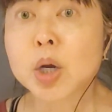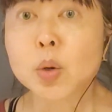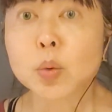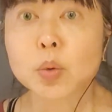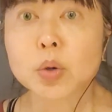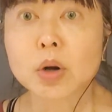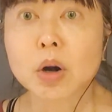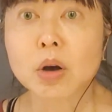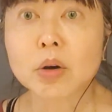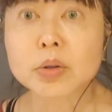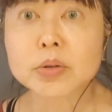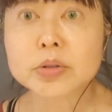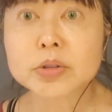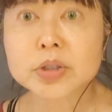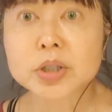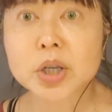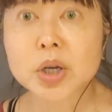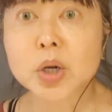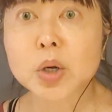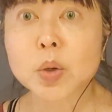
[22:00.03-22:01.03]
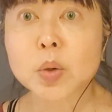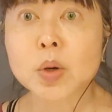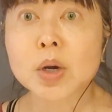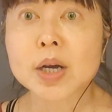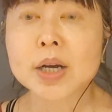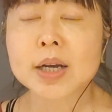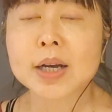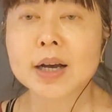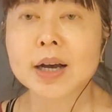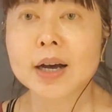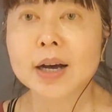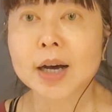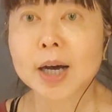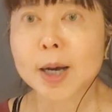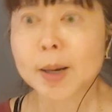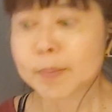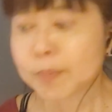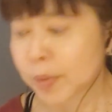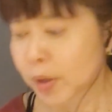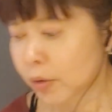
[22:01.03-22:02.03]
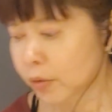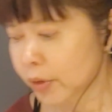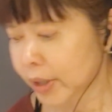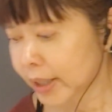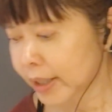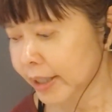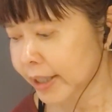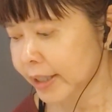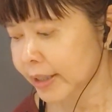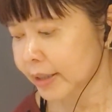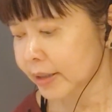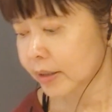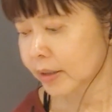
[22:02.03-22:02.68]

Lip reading: we're also really